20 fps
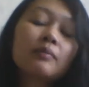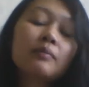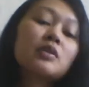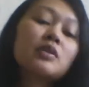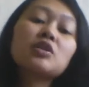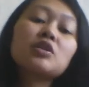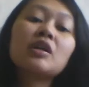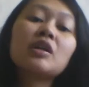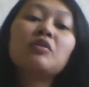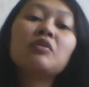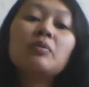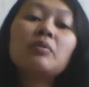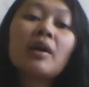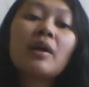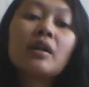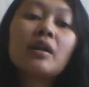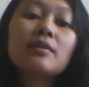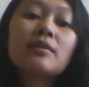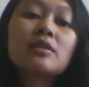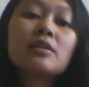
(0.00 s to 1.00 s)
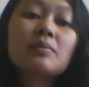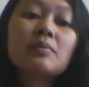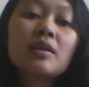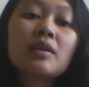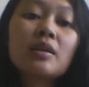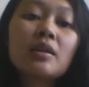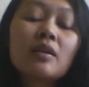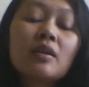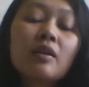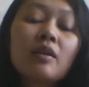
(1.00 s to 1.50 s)
General
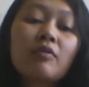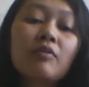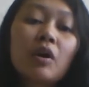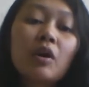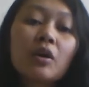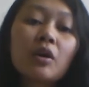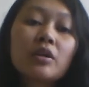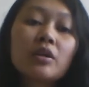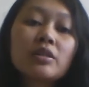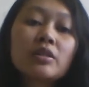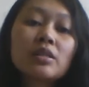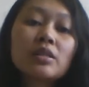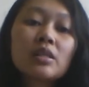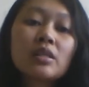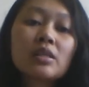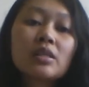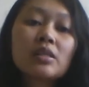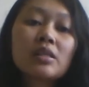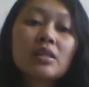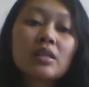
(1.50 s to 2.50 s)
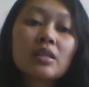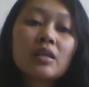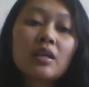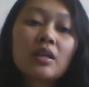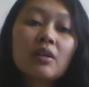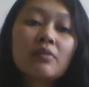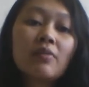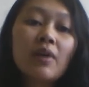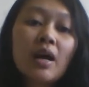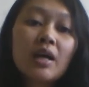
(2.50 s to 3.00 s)
management of ARDS is to
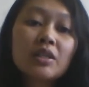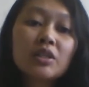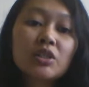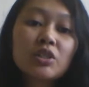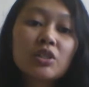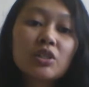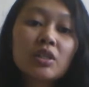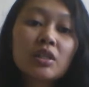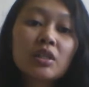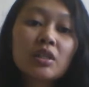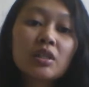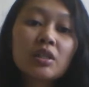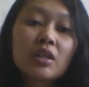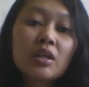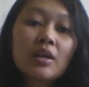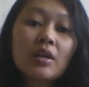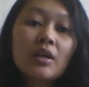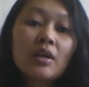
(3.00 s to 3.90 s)
give oxygen,